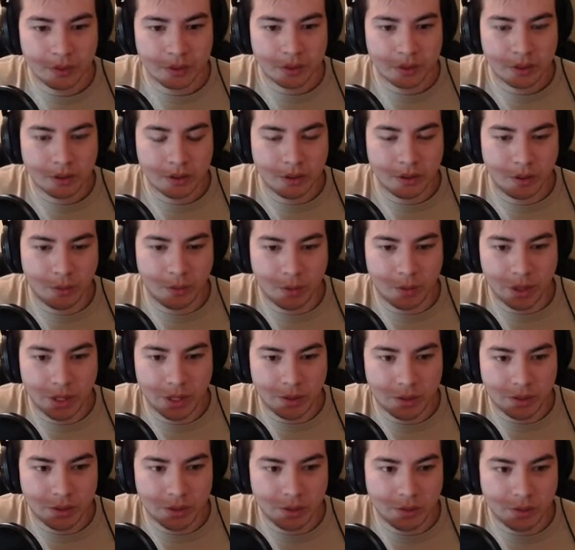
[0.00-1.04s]
It really
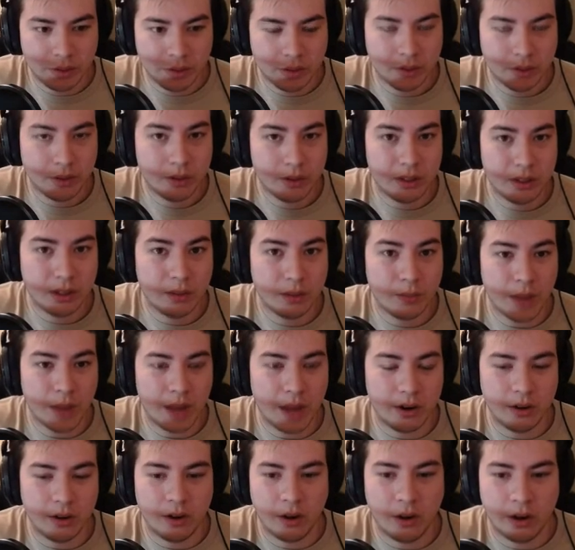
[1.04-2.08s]

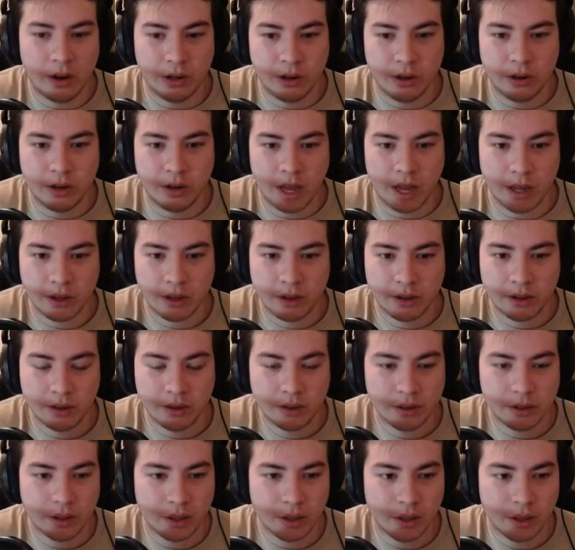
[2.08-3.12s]
dependent on your deck
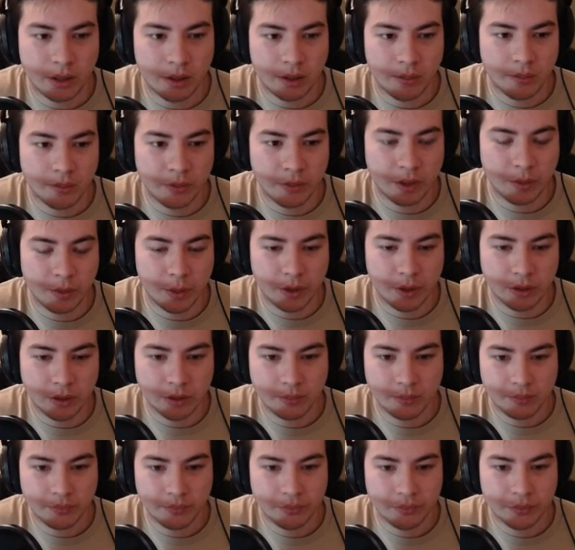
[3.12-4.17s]
you build.
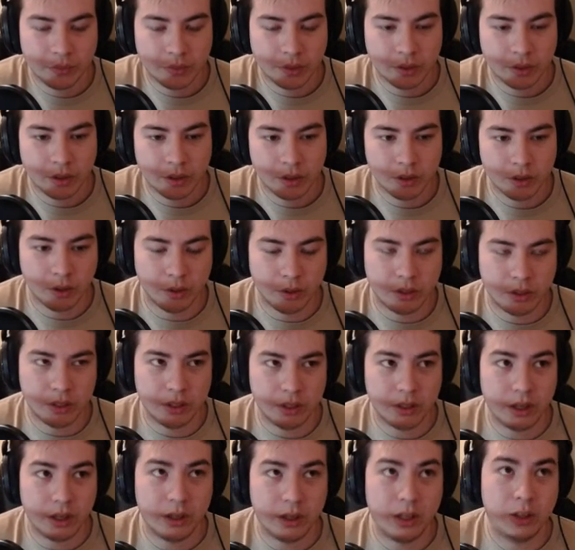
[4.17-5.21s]
So it
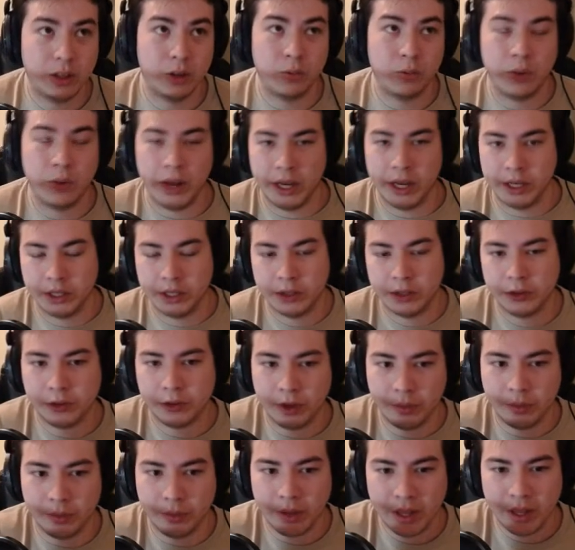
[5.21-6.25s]
can either range
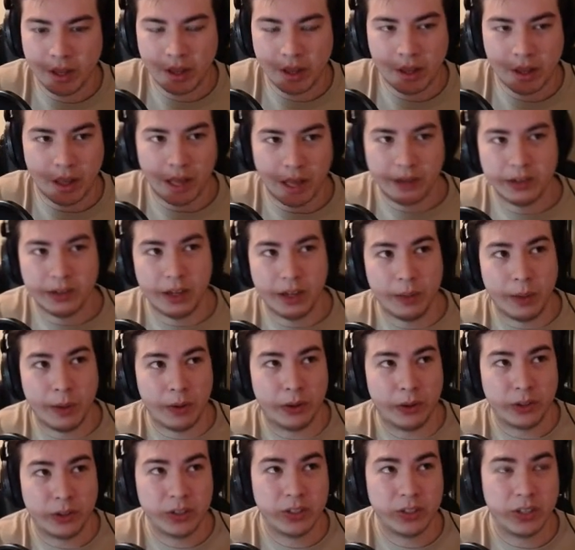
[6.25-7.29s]
from, I'd say, about
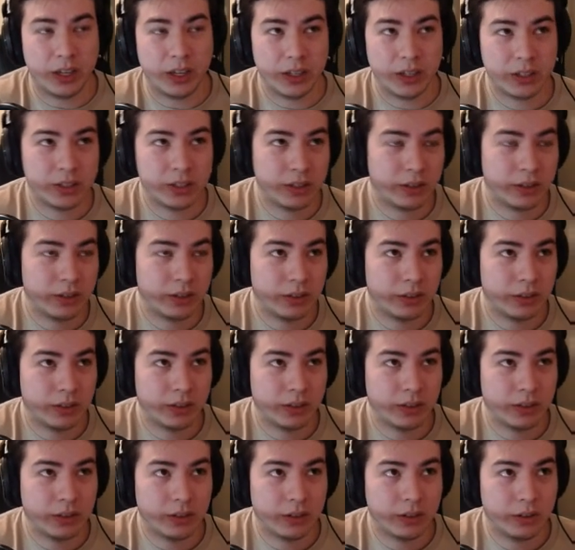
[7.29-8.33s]
a 6,
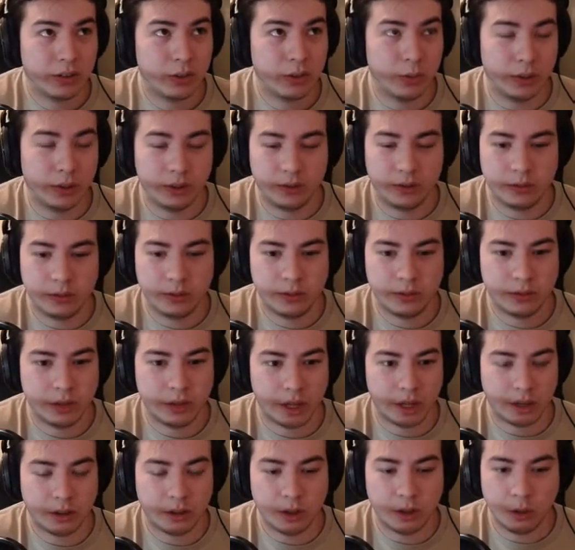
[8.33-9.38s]
but like
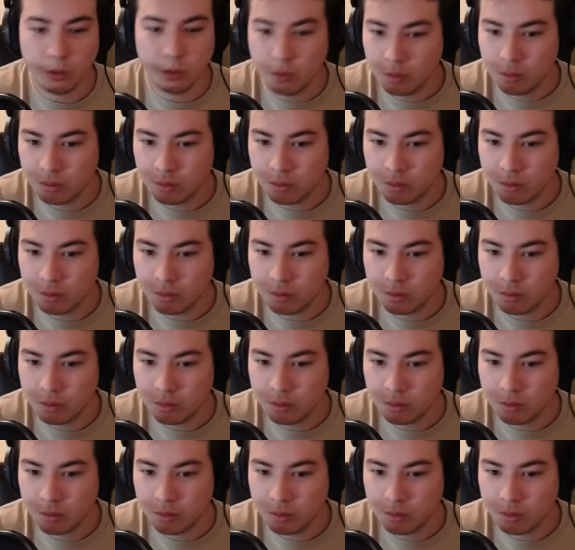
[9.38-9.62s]
a 2.